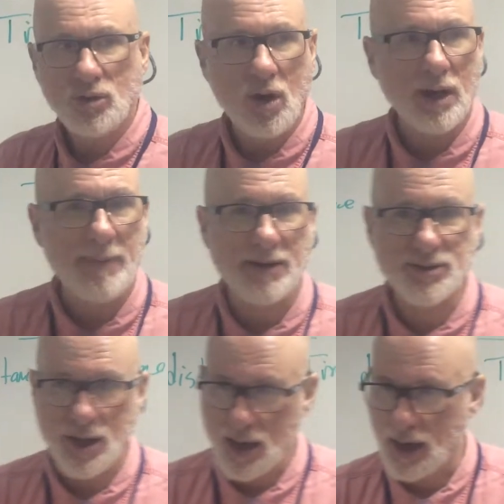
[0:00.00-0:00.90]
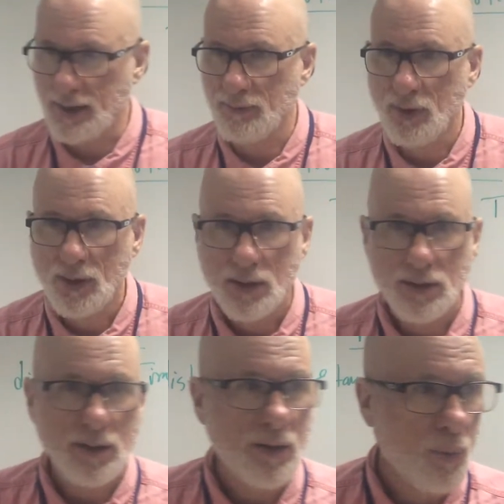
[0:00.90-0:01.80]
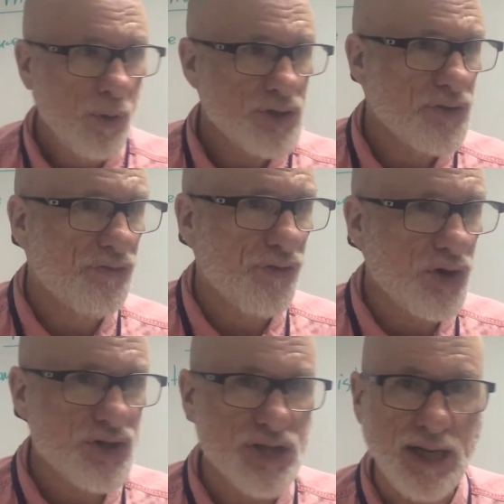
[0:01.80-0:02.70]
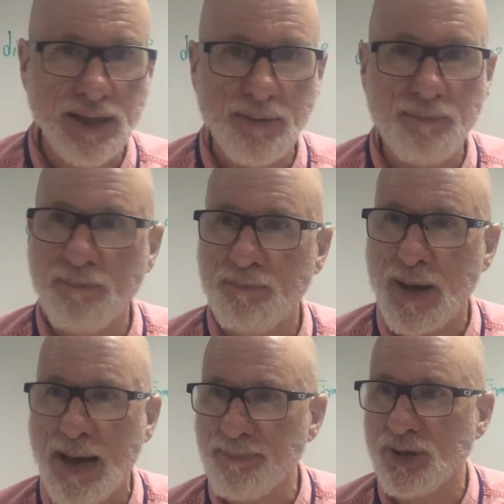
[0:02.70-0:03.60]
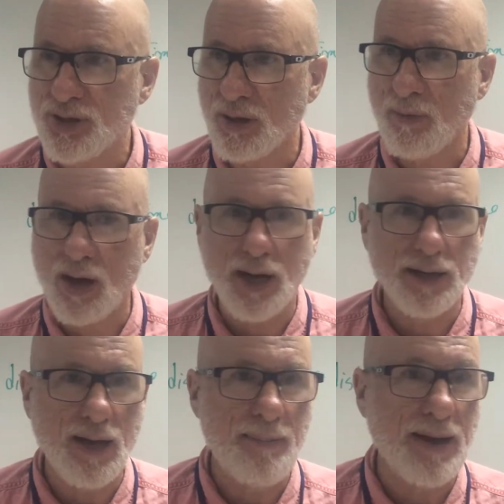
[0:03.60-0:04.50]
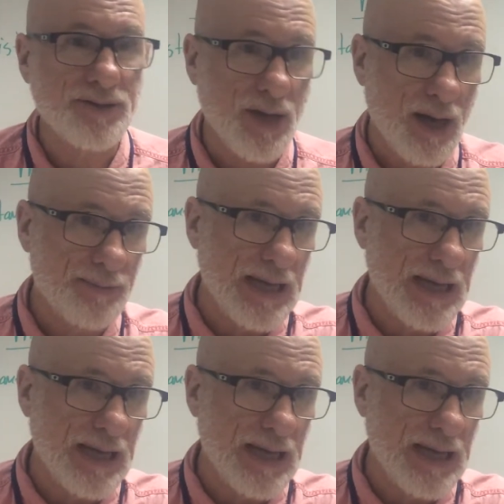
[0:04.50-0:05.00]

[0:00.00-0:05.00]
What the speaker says: talk about time, what's the first thing to pop into your mind about time?